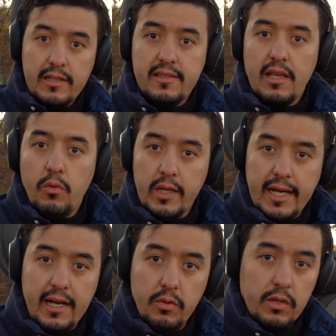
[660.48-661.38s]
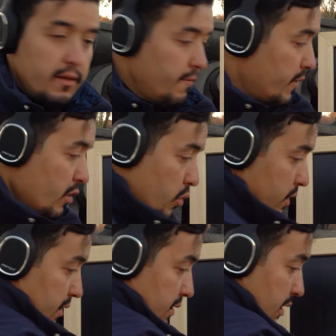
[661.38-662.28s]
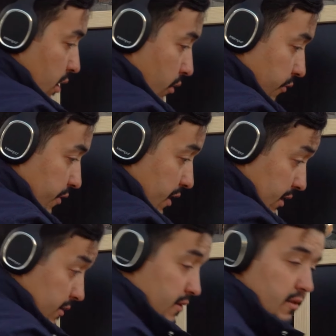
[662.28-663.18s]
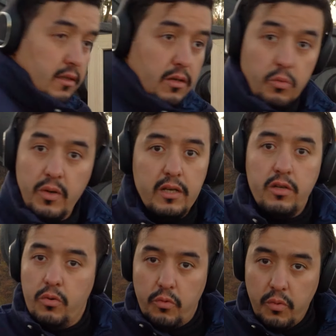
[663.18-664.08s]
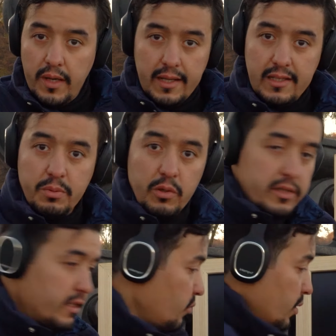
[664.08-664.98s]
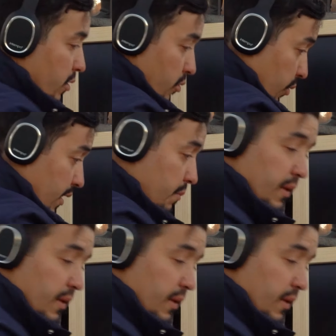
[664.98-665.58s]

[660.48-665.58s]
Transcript: let's say 1 hour, the quantity of this will go really exponential. It will go really